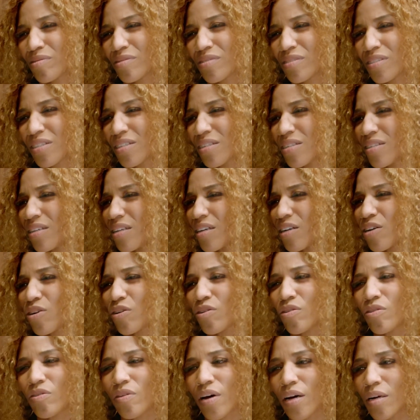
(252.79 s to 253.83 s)
Just an
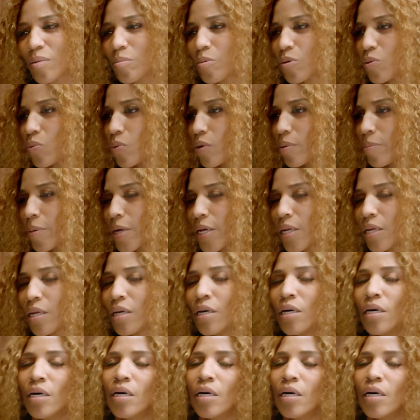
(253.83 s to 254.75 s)
incredible woman.